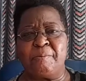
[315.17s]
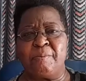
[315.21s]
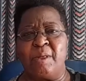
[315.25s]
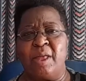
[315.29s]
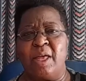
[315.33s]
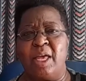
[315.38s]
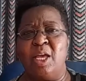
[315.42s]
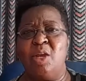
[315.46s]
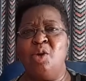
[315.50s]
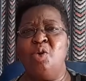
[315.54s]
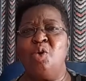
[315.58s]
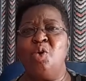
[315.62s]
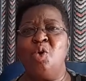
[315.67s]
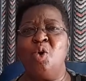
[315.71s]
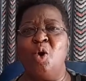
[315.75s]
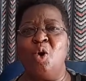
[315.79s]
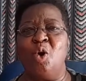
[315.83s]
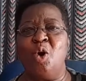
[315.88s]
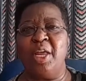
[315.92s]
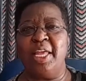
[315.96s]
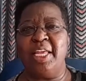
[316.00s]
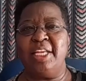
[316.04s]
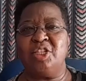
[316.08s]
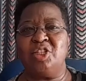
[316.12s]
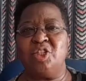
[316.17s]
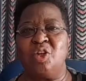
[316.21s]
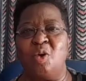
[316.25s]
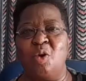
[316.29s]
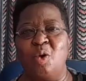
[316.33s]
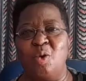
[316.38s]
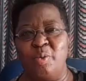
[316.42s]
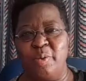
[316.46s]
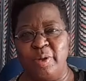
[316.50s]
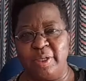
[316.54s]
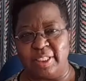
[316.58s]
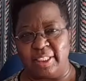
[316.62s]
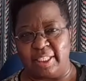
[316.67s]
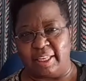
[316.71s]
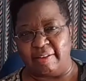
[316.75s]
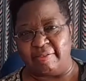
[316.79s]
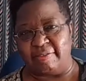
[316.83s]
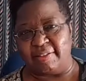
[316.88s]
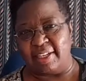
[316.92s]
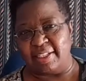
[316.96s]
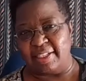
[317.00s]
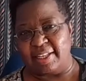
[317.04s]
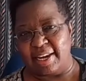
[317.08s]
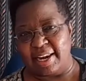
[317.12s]
knowledge always gives
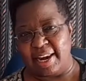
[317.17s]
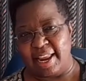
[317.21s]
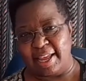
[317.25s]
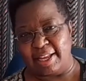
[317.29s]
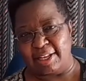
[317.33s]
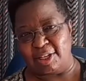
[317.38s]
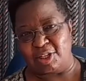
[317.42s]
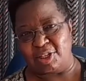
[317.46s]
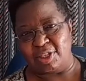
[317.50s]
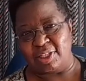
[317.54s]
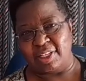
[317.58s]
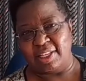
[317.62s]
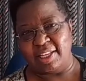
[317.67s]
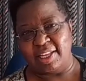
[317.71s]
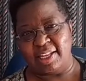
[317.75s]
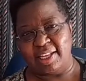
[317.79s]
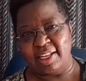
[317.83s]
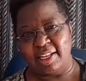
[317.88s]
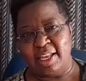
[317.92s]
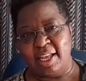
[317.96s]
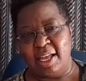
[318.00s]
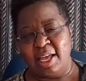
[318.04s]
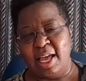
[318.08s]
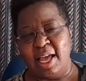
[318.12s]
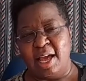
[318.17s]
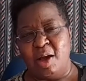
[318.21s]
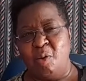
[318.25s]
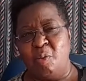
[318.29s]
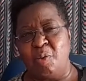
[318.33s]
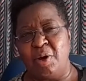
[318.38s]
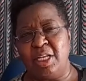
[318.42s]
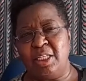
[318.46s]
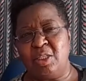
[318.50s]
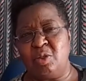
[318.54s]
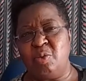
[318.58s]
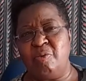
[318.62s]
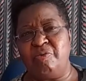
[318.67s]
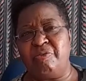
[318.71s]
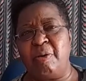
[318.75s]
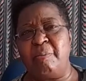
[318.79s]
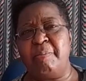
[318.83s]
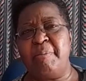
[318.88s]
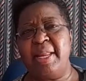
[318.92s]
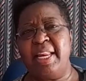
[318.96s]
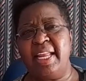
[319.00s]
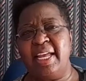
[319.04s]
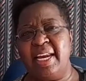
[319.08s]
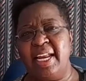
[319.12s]
us an edge. Yeah. Once we
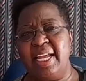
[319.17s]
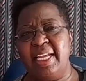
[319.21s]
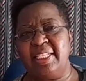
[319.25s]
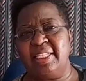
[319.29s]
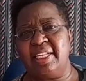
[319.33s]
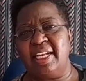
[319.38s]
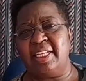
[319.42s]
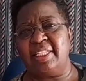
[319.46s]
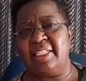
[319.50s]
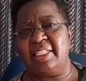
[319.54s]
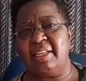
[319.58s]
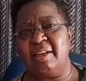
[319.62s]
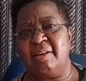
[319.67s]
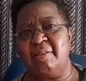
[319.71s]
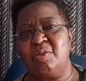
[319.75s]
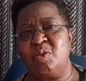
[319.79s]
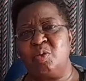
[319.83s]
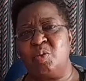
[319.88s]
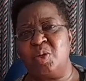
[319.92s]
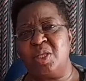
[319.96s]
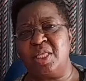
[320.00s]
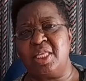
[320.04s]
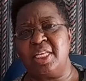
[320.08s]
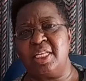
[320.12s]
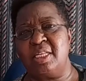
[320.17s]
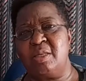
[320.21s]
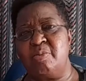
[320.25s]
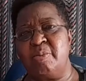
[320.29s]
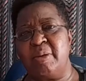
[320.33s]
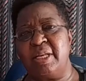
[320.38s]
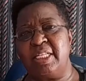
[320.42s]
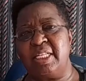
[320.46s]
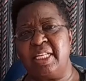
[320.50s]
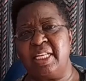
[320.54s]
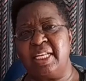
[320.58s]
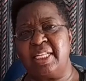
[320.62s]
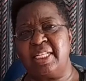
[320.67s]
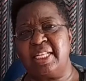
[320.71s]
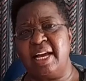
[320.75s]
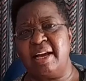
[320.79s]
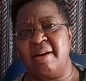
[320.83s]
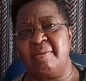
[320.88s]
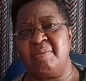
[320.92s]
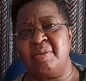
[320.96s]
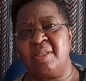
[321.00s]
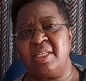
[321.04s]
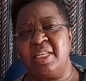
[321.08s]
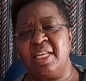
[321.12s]
familiarize ourselves with these basic
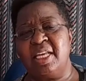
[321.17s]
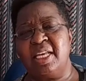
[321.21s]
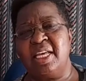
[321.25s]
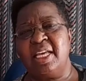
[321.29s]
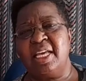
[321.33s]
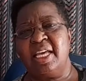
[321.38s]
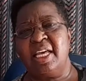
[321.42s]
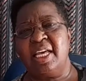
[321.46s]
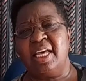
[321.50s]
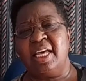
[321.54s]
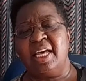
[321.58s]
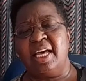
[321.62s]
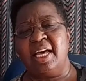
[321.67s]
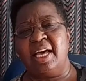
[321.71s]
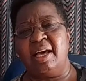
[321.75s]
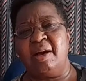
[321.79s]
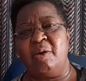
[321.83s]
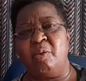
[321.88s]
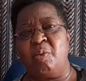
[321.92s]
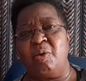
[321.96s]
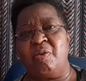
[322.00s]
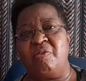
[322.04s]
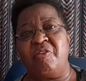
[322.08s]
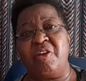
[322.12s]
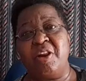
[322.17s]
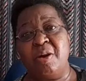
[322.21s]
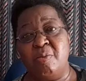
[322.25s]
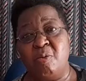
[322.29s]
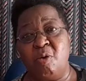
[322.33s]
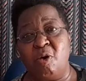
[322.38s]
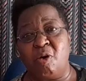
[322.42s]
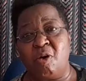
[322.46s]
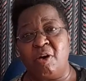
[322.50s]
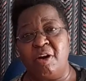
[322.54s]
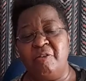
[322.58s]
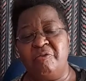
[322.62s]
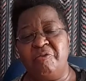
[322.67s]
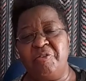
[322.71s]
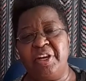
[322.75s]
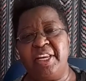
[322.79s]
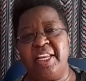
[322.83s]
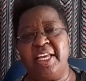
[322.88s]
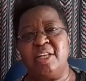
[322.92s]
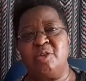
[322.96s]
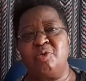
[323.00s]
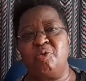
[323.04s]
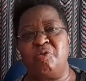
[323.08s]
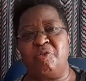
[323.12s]
terms, we feel more
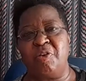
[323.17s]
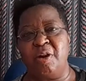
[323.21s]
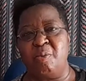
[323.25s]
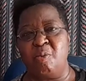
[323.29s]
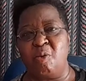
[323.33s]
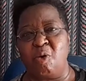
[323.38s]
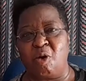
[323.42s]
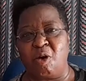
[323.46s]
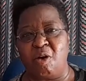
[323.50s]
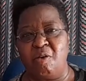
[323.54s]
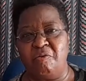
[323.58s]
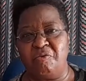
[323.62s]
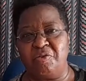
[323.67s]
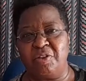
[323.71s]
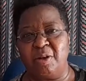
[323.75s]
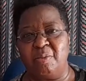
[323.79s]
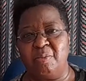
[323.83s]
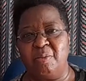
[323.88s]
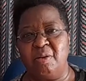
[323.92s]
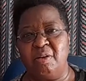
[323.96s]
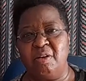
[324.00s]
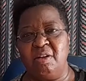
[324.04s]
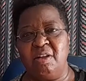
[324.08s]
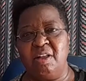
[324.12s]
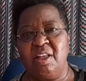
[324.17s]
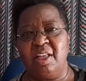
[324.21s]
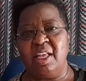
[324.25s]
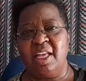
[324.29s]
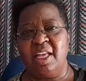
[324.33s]
confident, we feel more comfortable.